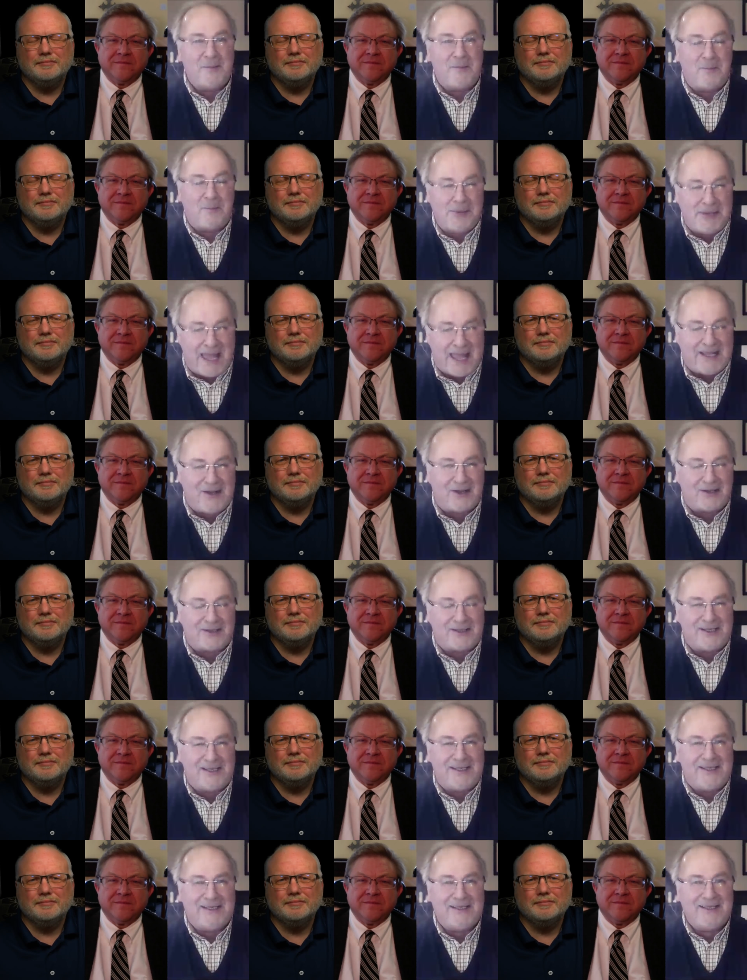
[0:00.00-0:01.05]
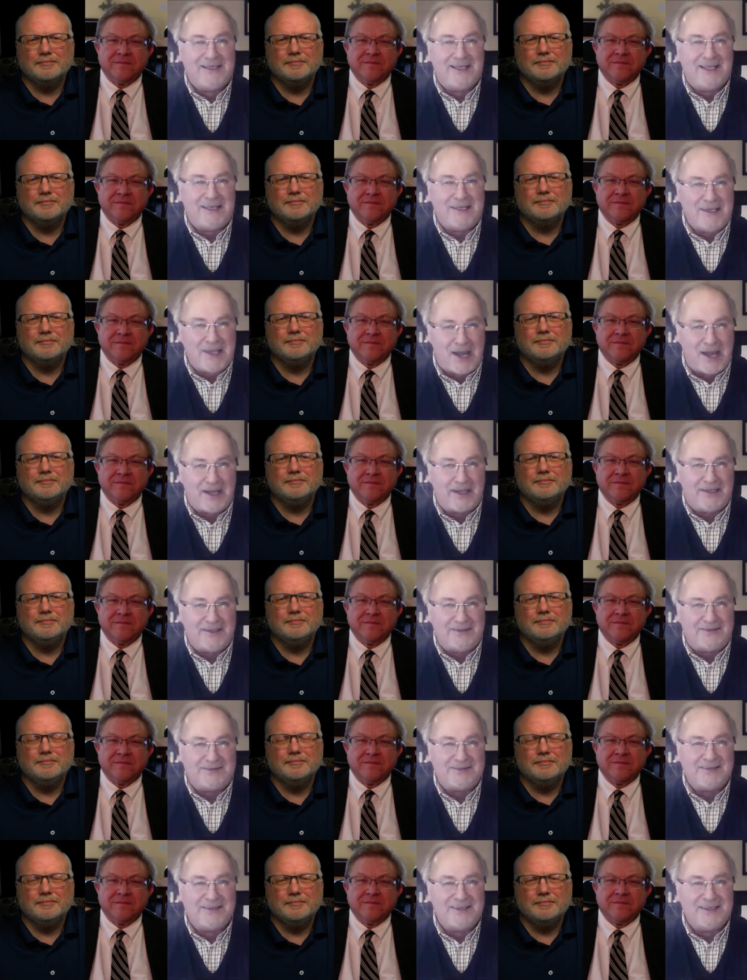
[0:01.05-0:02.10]
Speaker 1: blackguardly
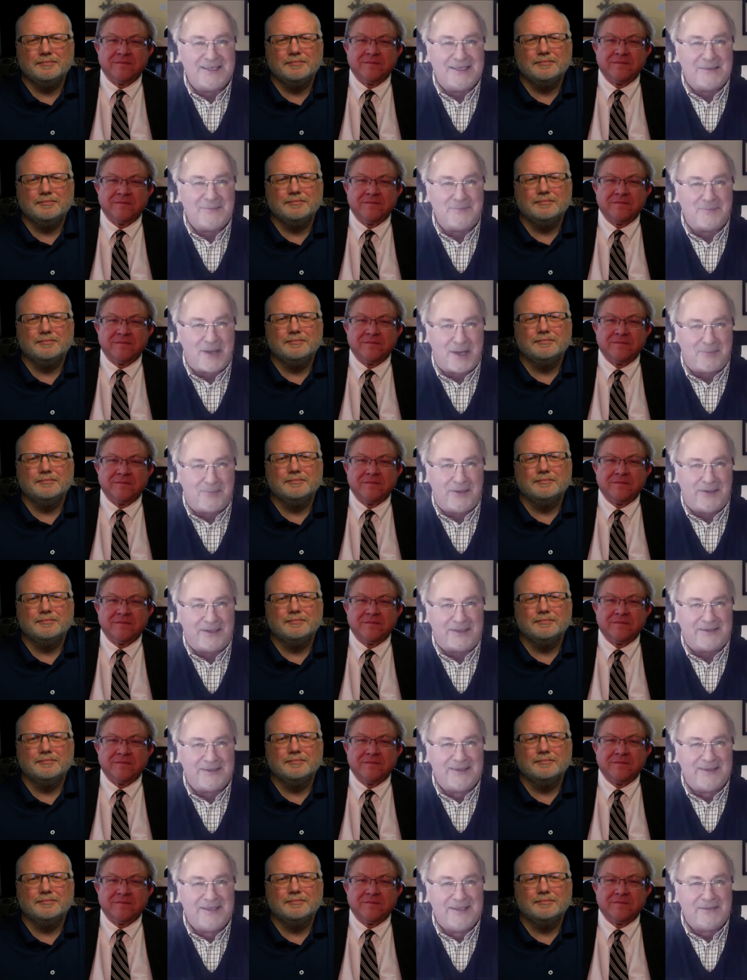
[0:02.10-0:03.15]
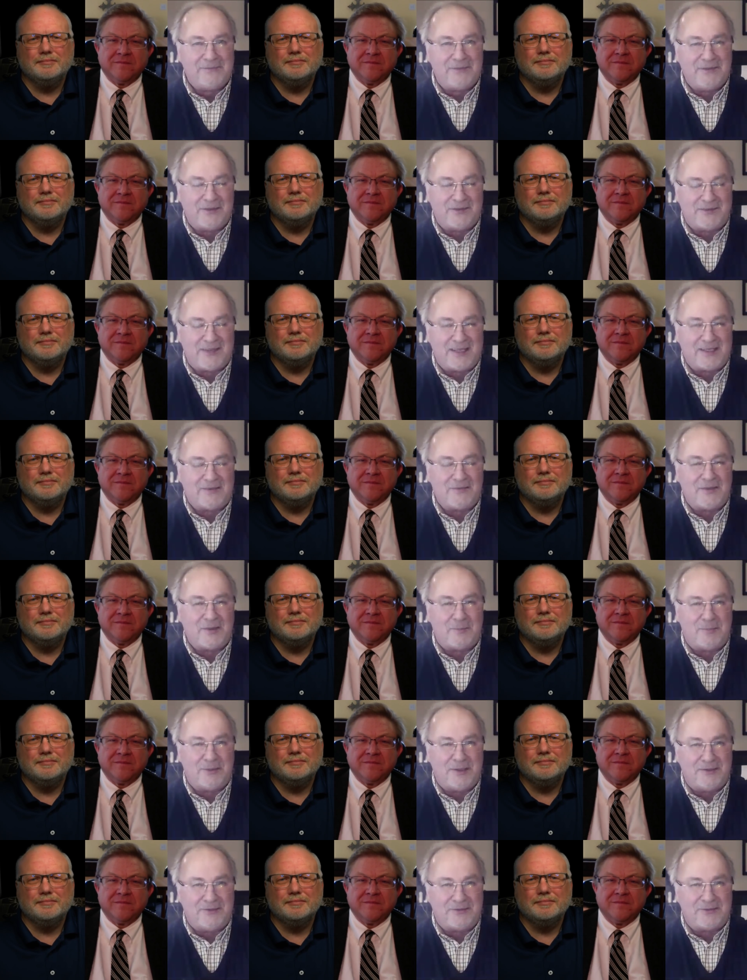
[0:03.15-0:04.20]
lies in public for the sake of the
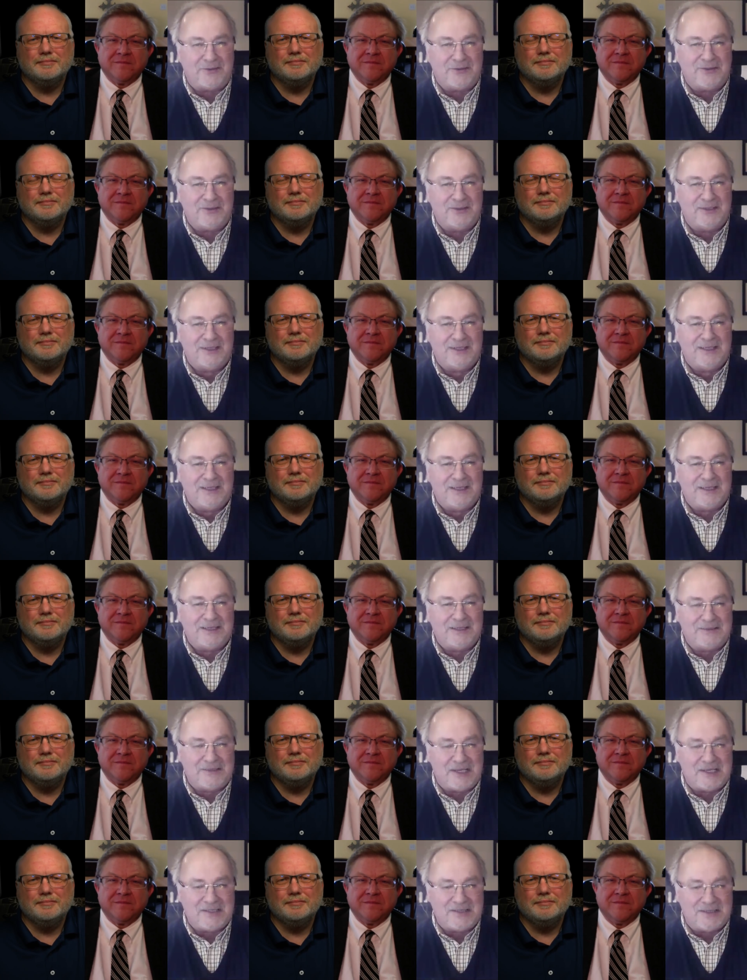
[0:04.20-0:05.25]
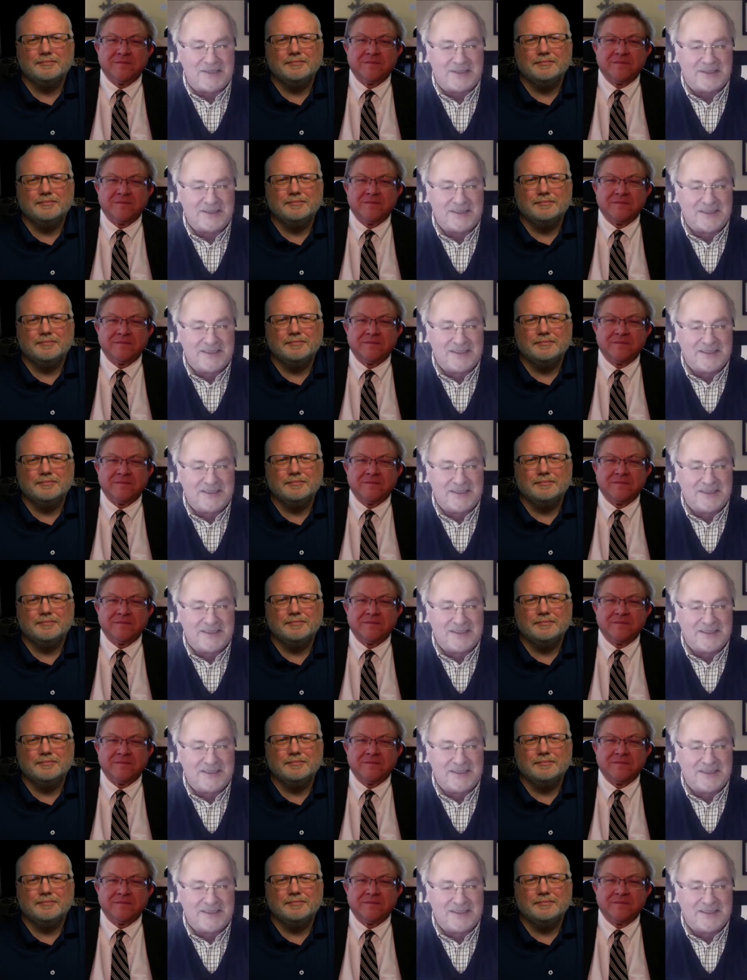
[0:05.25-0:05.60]
political agenda.